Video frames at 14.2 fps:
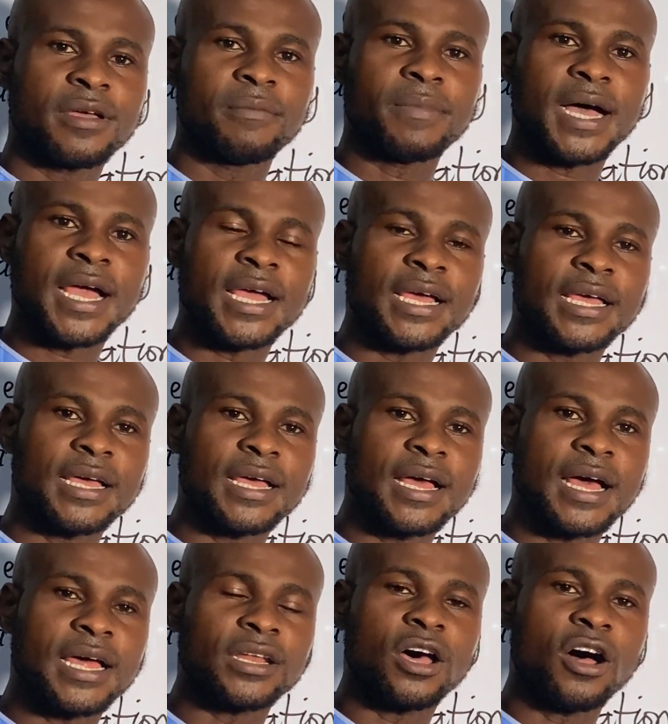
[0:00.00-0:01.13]
by
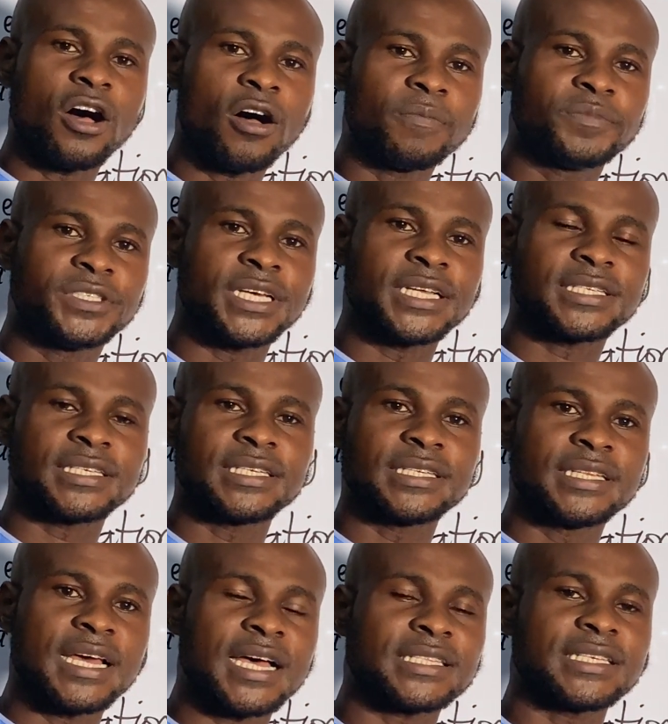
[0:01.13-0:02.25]
an object
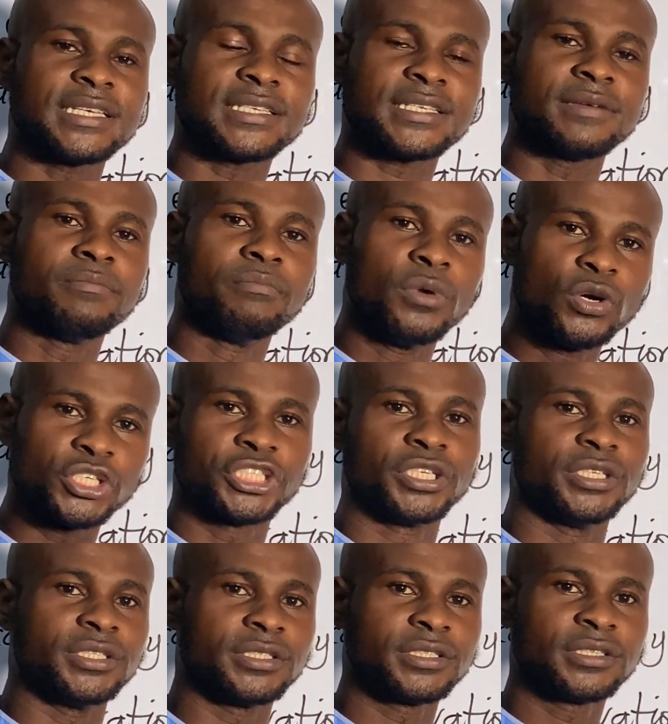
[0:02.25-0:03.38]
that is in
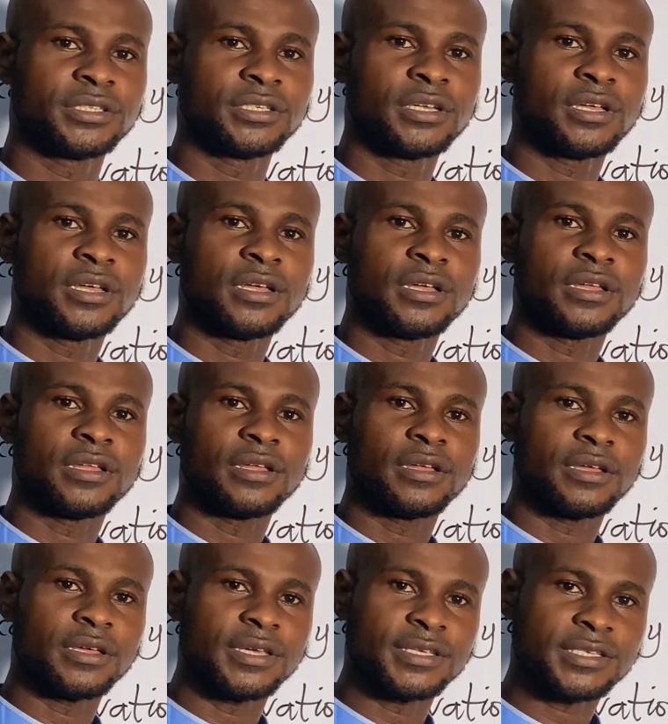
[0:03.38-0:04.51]
motion
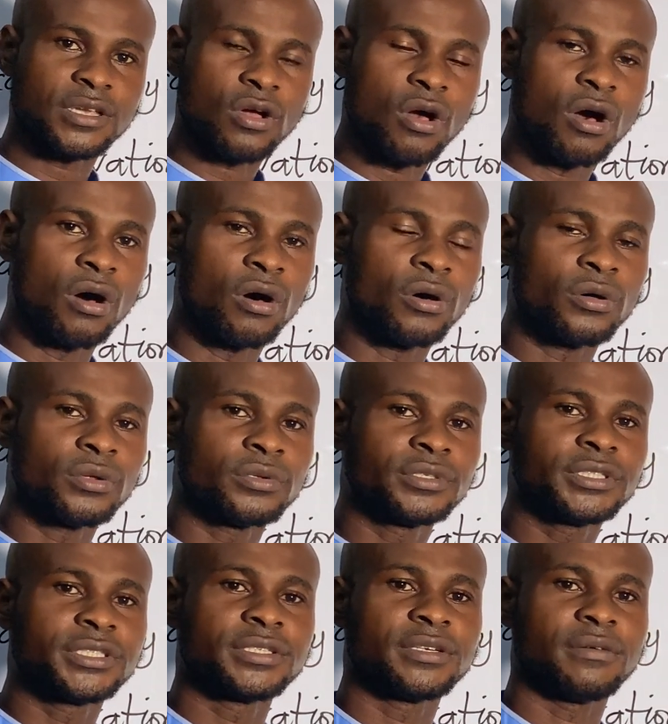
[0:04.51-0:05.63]
is
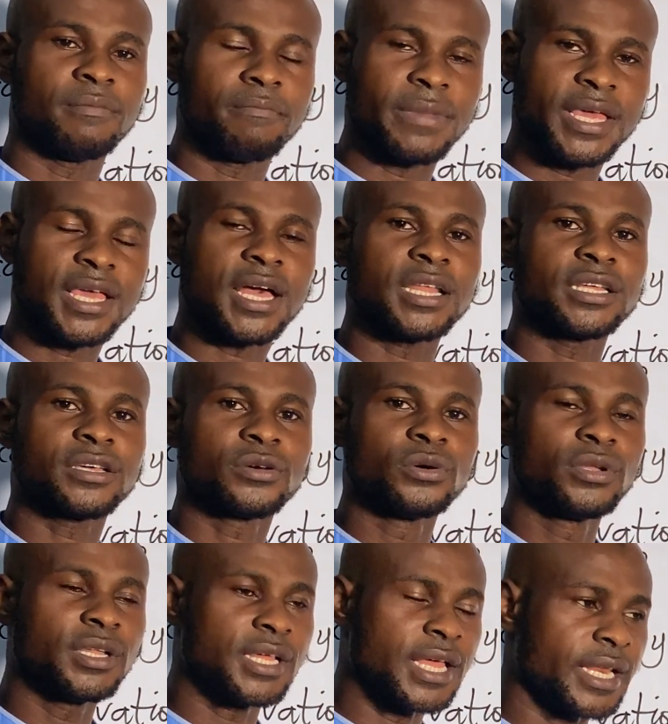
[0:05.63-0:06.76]
called
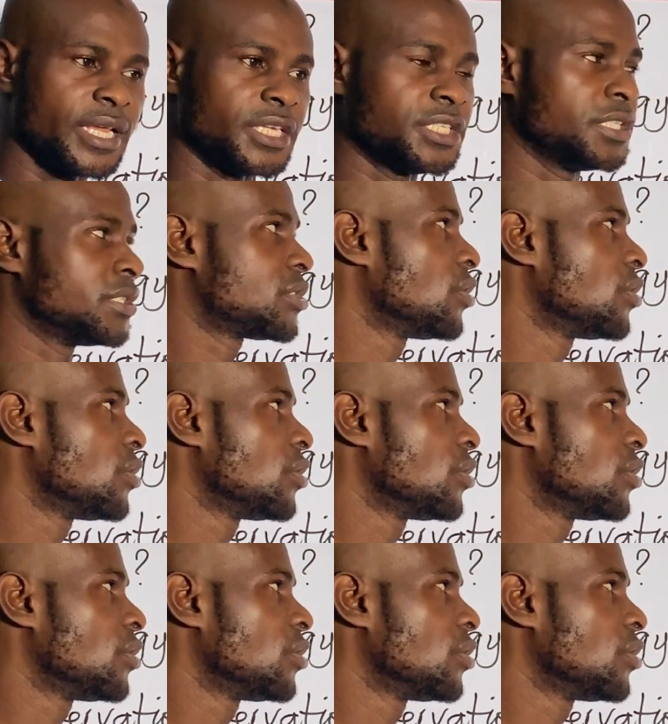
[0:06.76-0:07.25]
mechanical energy.